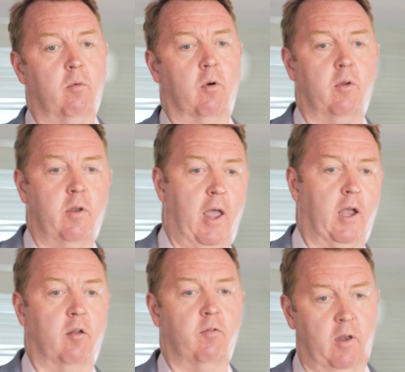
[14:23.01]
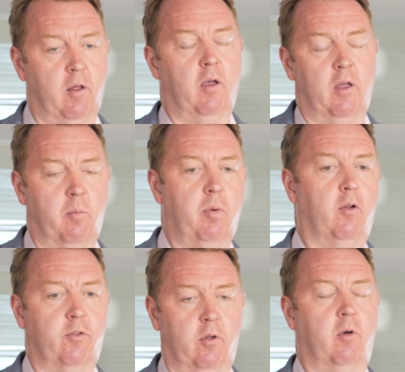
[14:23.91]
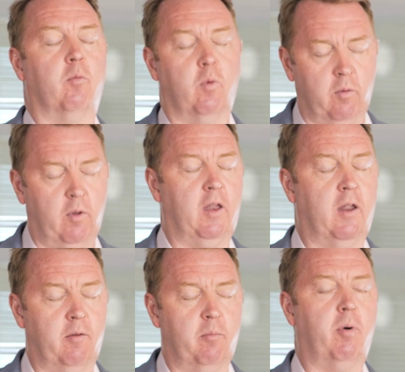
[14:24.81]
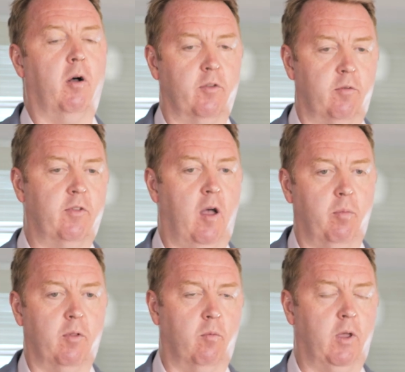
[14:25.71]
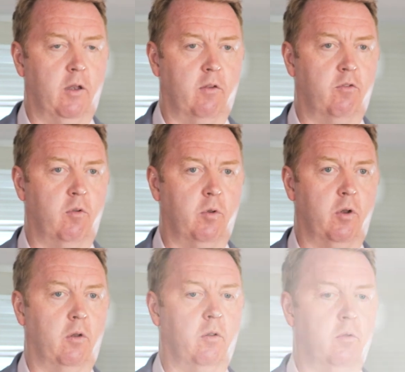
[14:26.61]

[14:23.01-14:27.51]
were negative in a positive sample that we had distributed.